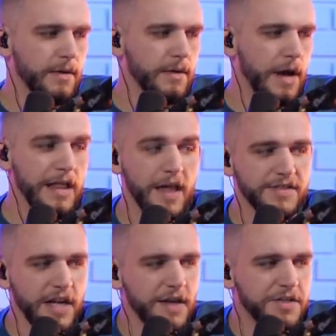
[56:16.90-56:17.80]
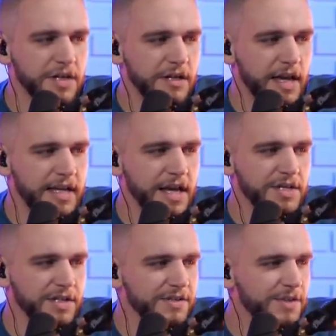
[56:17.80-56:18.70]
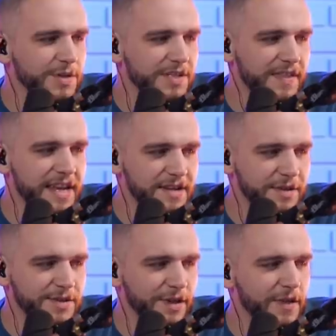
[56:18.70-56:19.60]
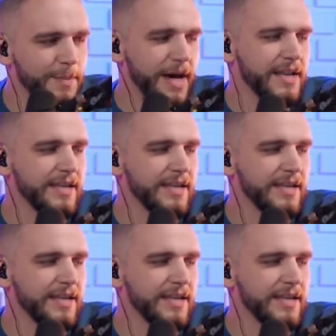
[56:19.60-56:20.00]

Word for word: I lost I lost your internet connection. So you said they didn't discern the body.